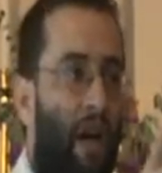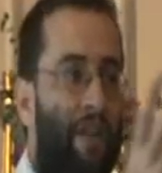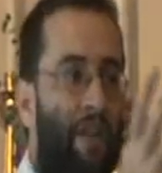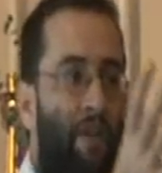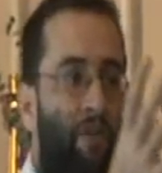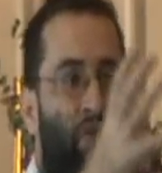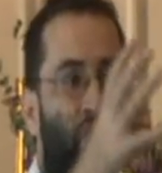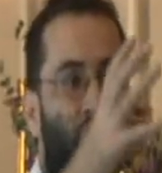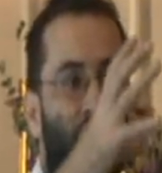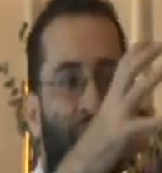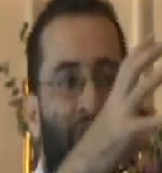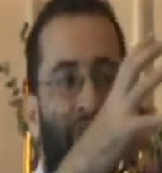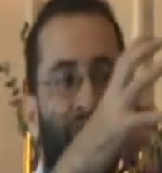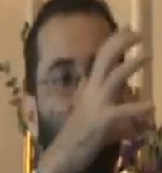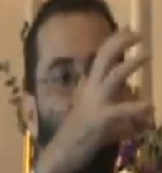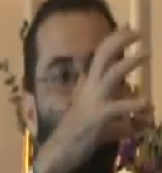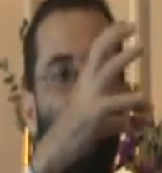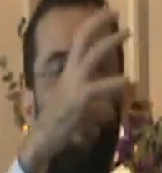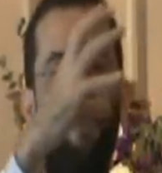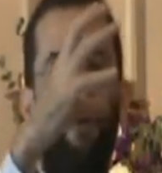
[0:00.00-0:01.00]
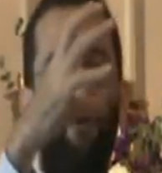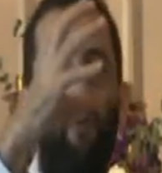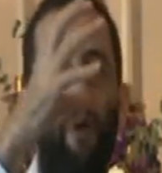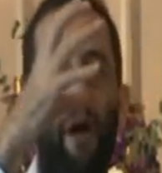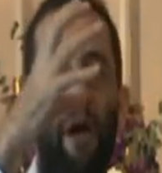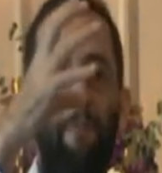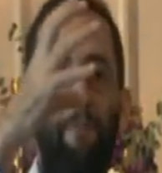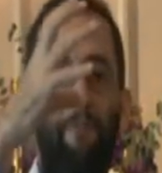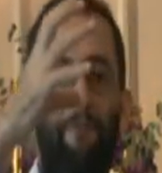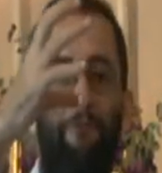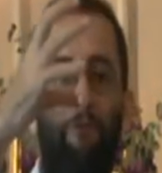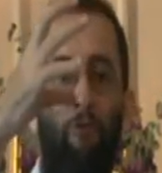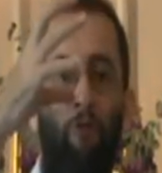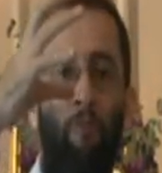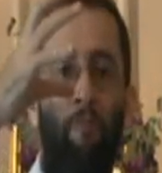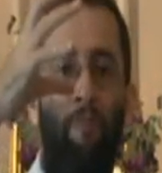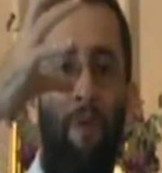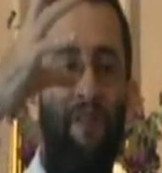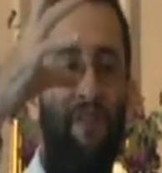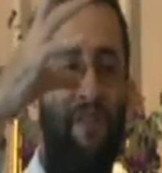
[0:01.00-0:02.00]
And then the society will be ripe
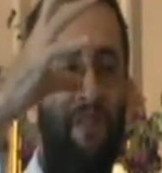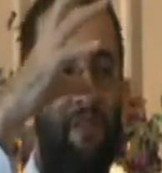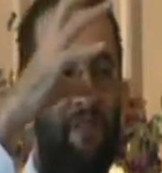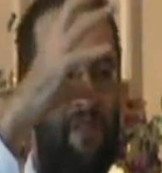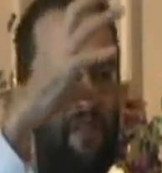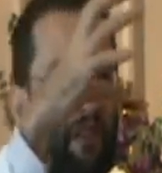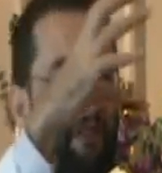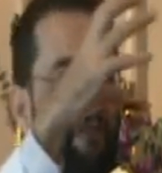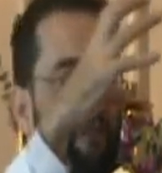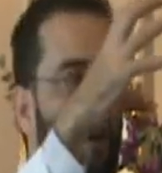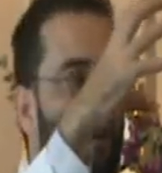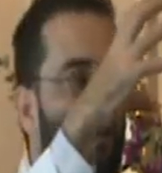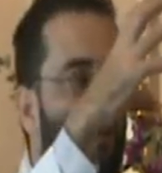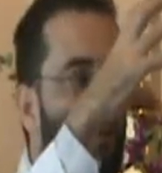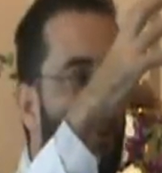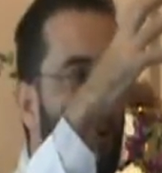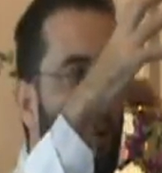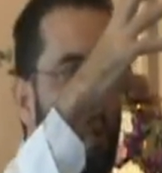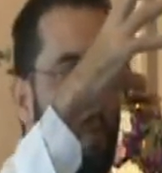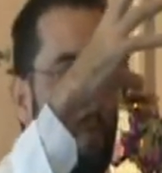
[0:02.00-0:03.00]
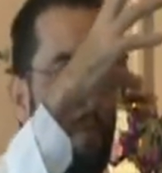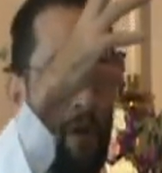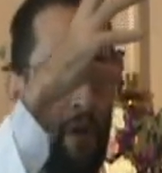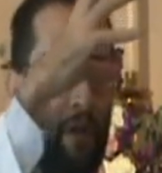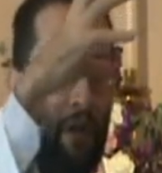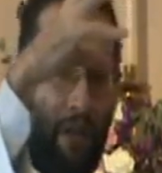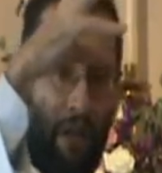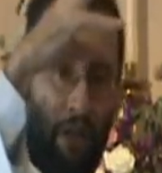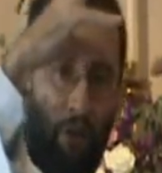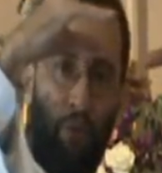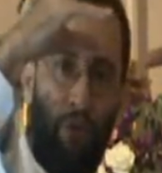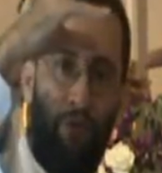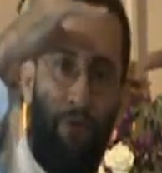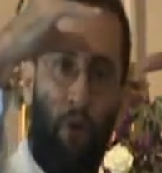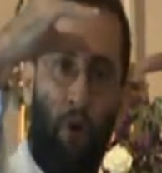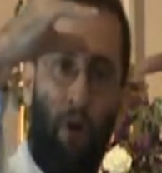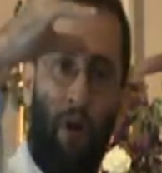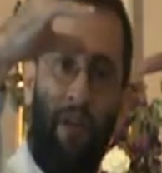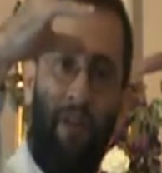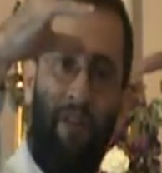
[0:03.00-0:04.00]
for placing itself under Rome. It will
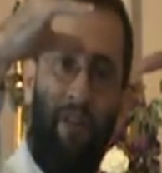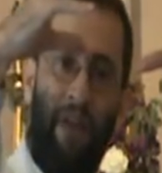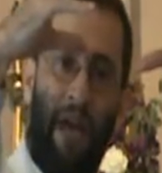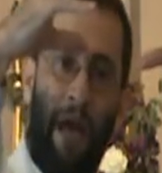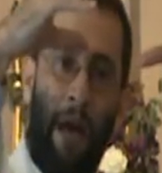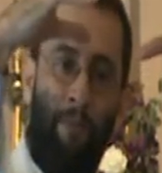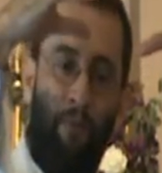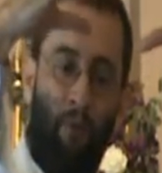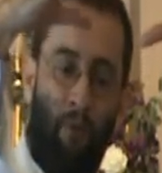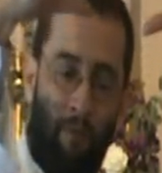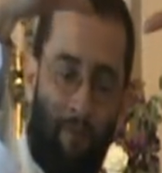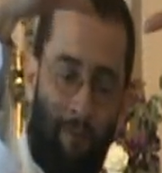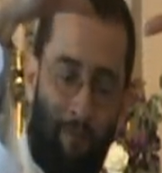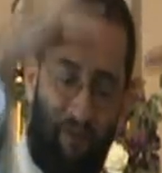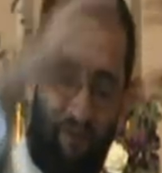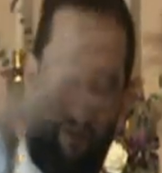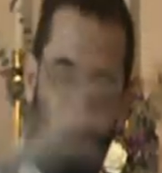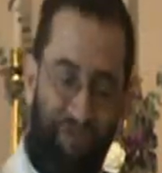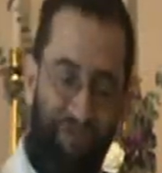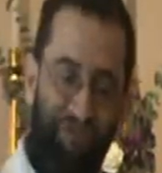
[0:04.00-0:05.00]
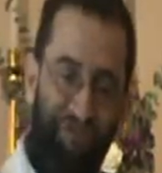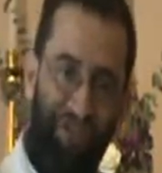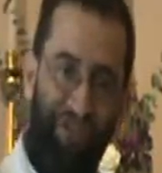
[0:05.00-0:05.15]
fall like an apple